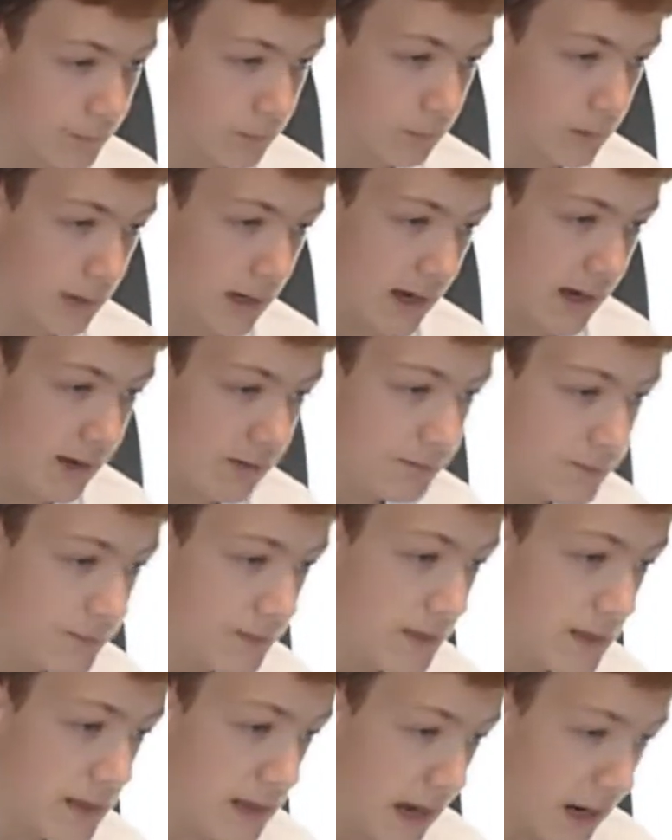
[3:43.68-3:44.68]
We have
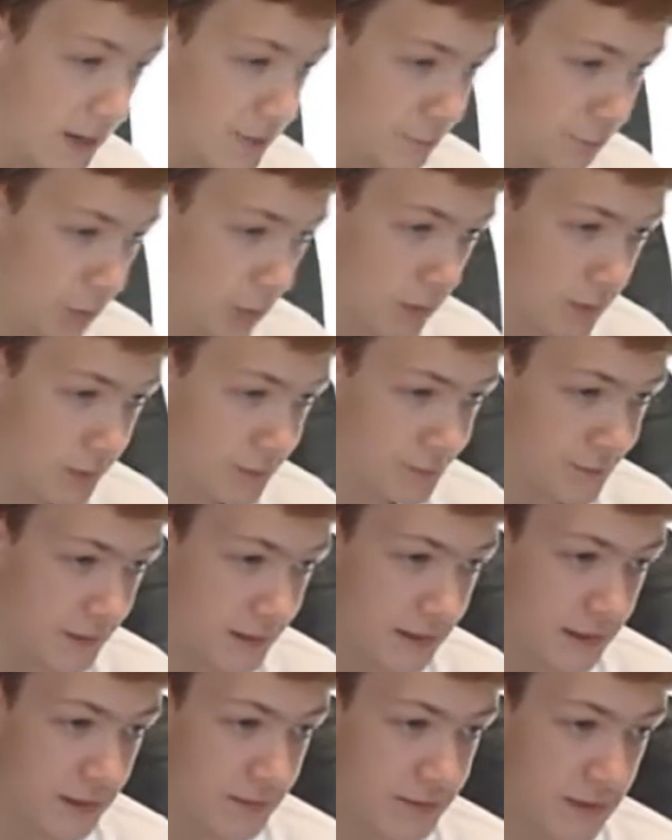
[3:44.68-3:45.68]
the ASRock
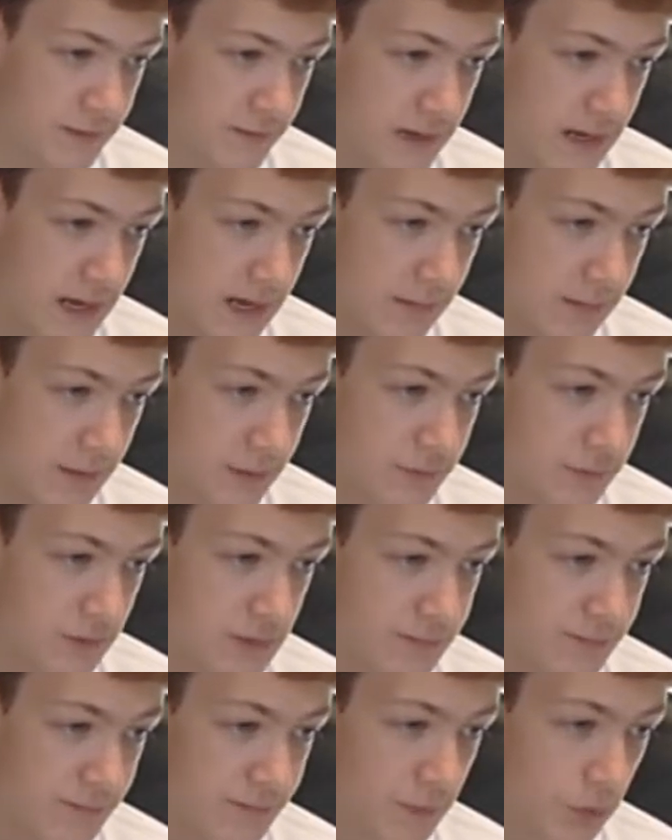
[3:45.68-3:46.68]
Z87M
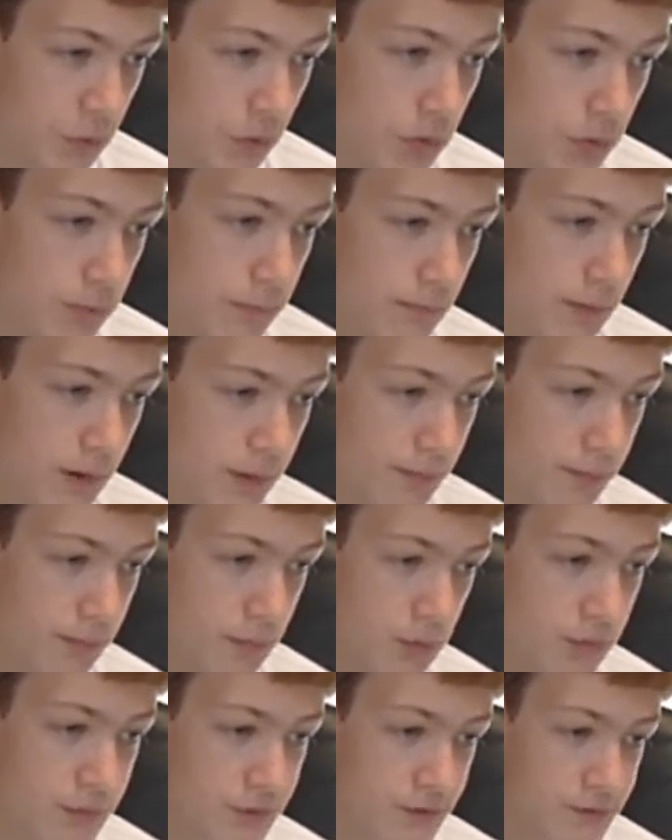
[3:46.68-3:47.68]
Extreme 4
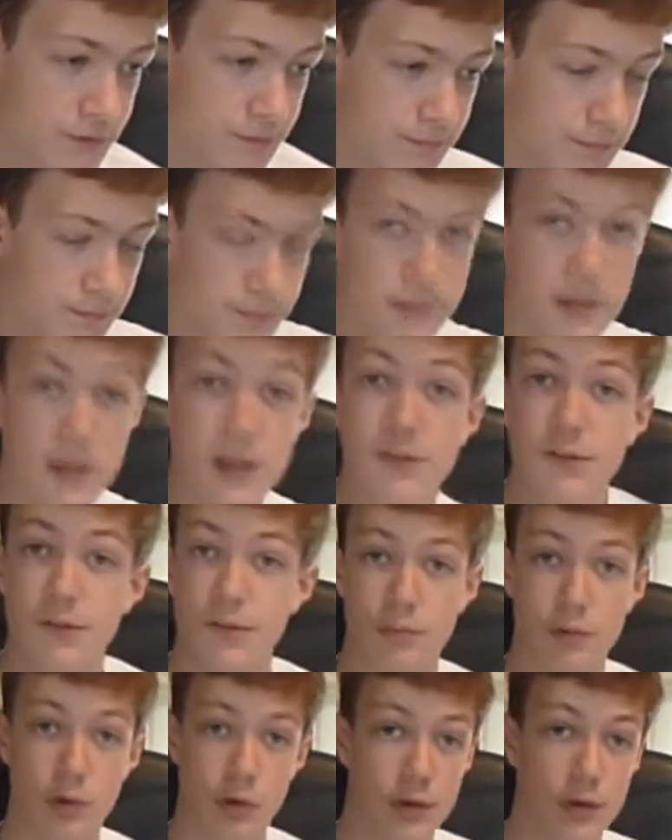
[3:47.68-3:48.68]
motherboard. It's a
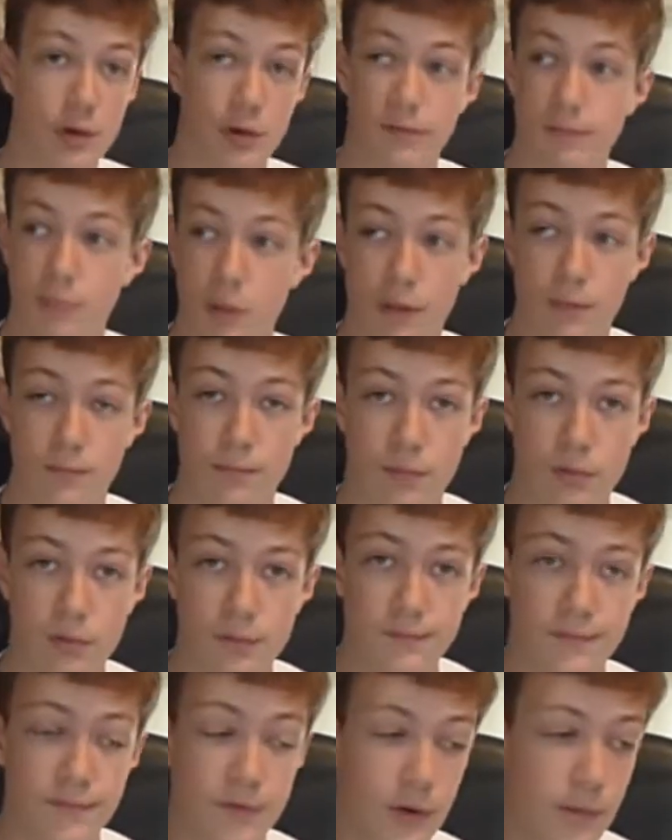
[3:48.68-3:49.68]
good enough
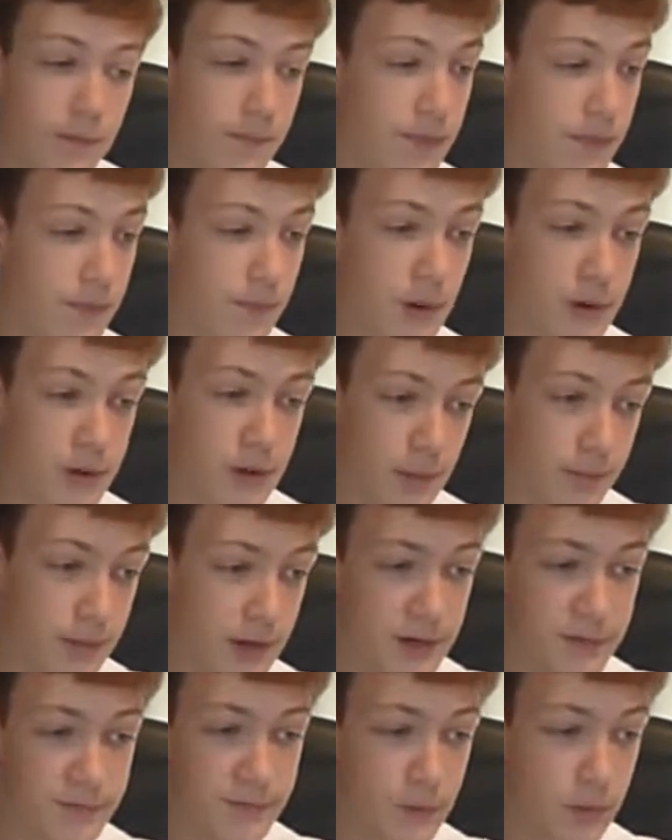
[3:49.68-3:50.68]
motherboard for the money I
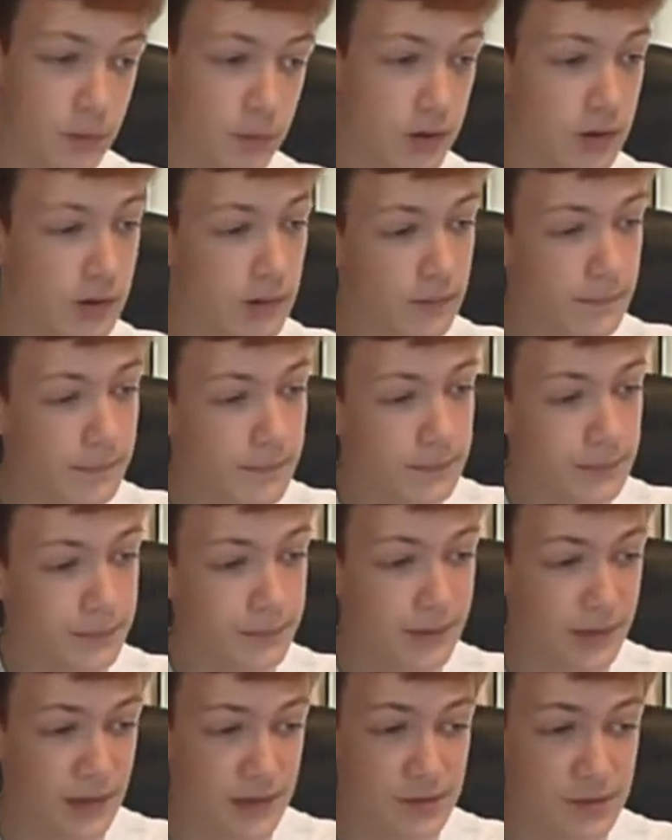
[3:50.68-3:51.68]
paid for it.
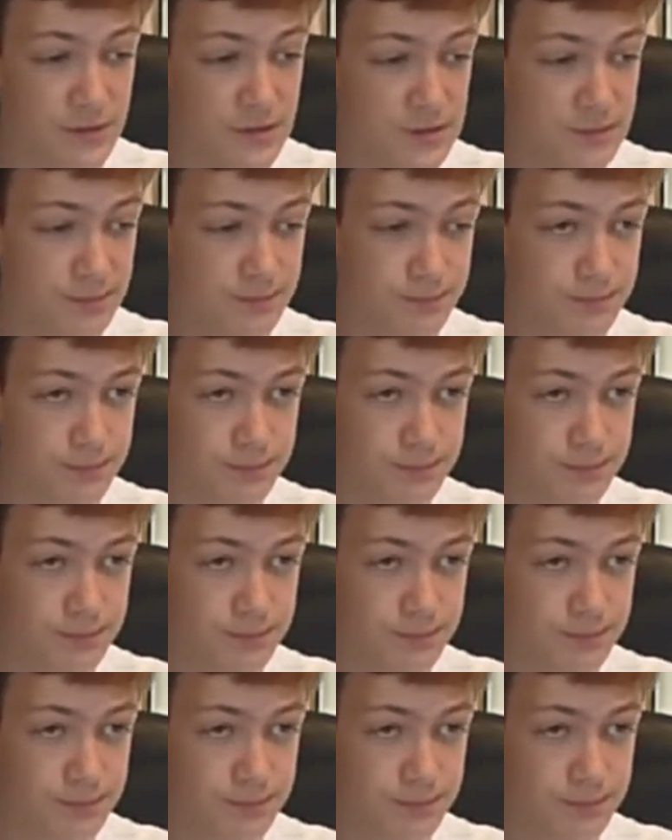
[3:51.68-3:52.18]
It's